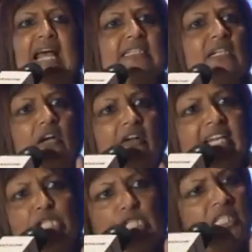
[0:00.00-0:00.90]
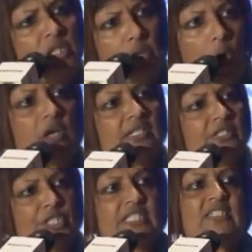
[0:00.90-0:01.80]
And the creche is not
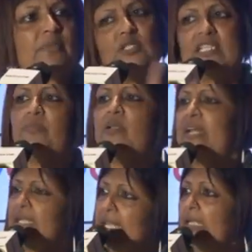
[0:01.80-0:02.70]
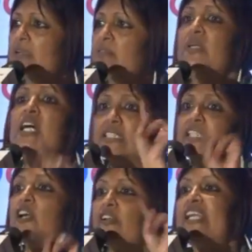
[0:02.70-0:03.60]
just about supplementing income.
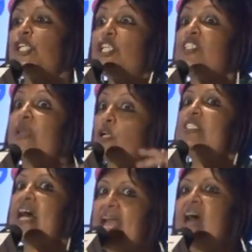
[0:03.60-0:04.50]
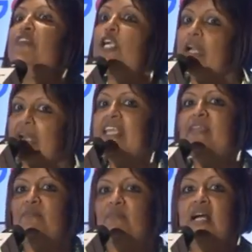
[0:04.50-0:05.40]
The creche is because I have a
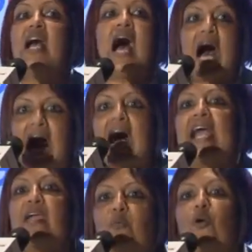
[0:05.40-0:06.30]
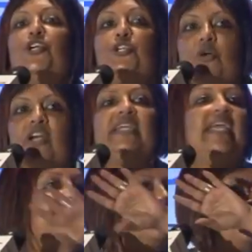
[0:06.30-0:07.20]
dream. I want to
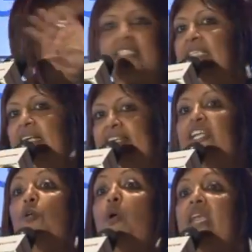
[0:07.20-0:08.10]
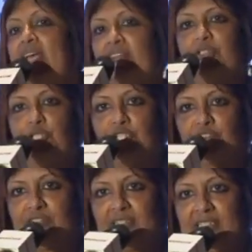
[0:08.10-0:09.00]
create a facility to care for
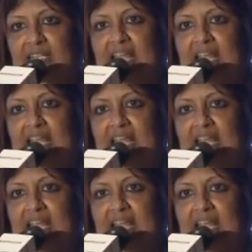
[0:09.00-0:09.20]
children.